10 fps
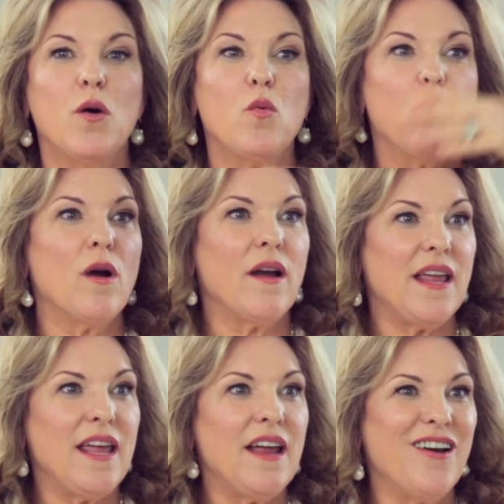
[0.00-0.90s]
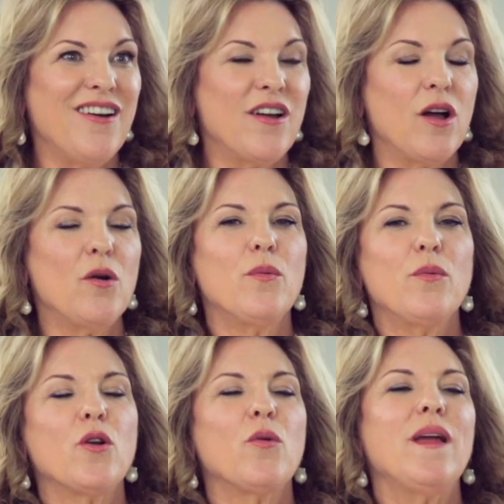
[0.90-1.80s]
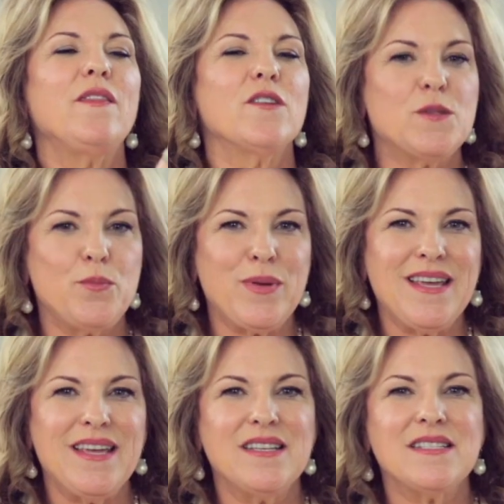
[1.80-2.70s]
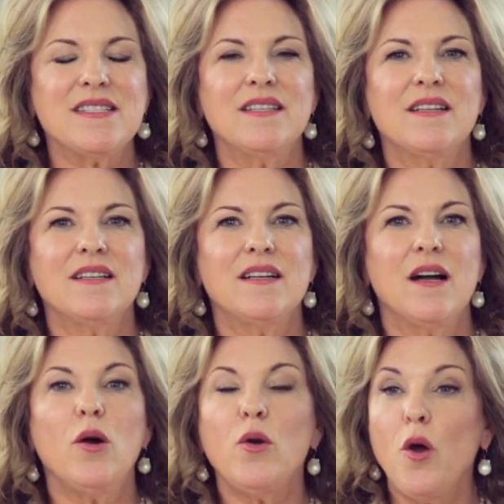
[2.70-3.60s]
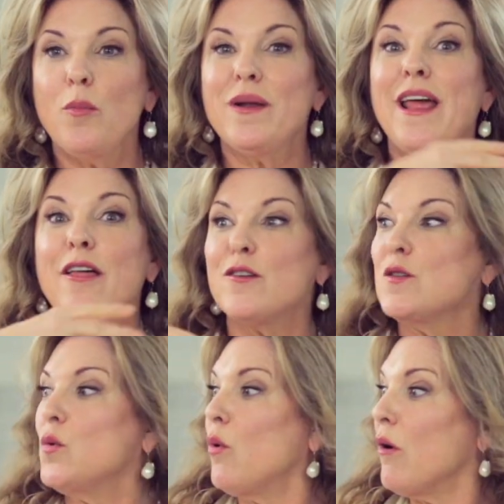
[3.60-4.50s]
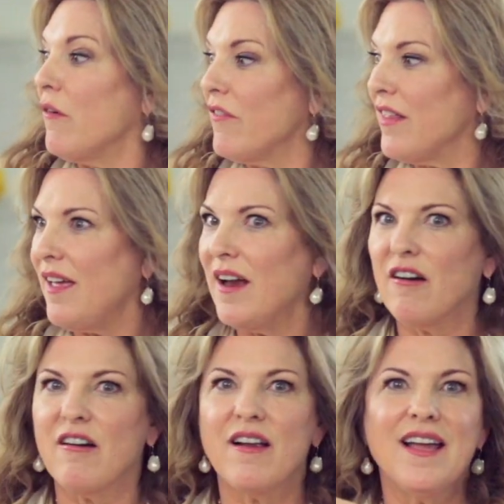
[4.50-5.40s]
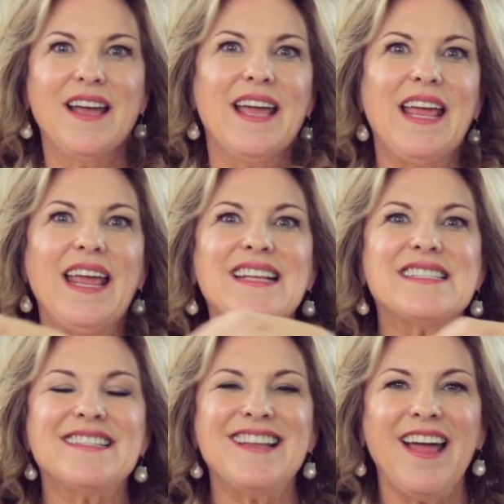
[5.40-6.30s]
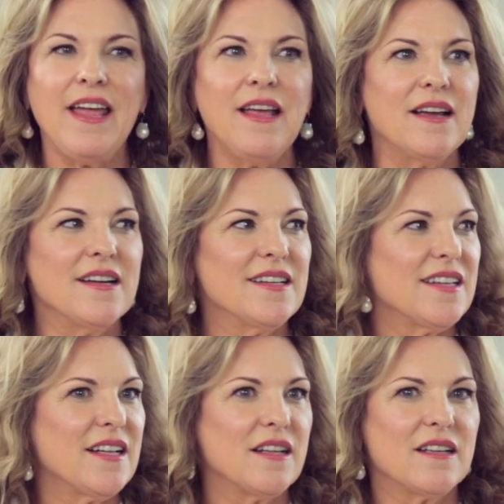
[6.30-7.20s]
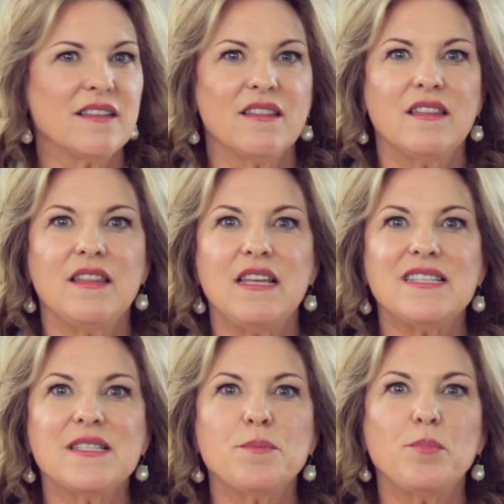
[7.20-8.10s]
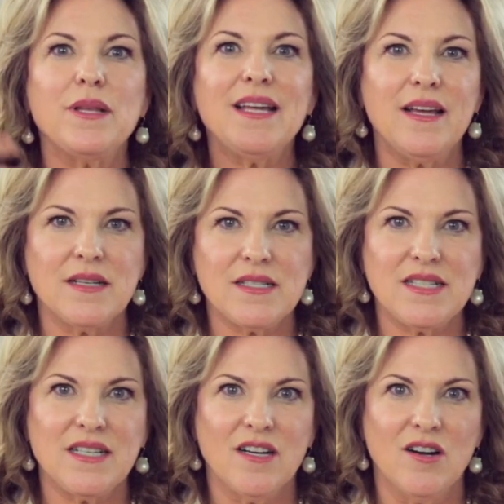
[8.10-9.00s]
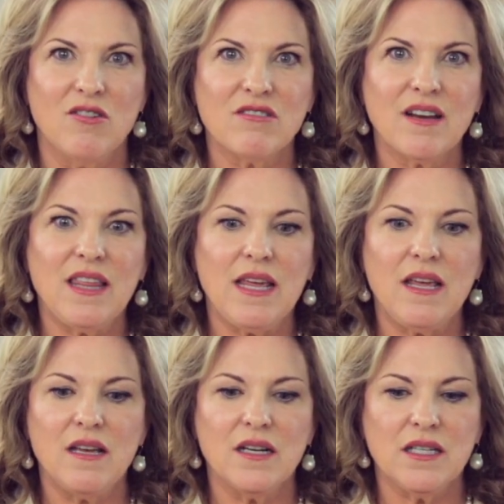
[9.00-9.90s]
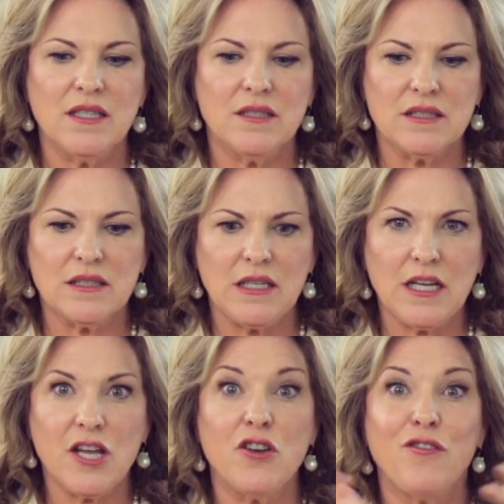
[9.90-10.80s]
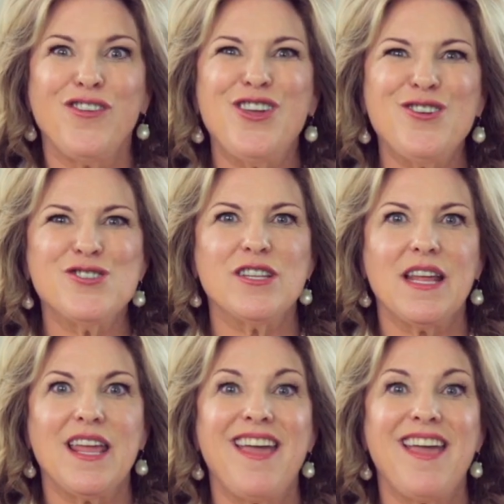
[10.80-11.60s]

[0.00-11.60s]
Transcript: A war here. Oh, great. There's peace. Oh, no. But now there's a war over there. It's like the split or the the confusion, the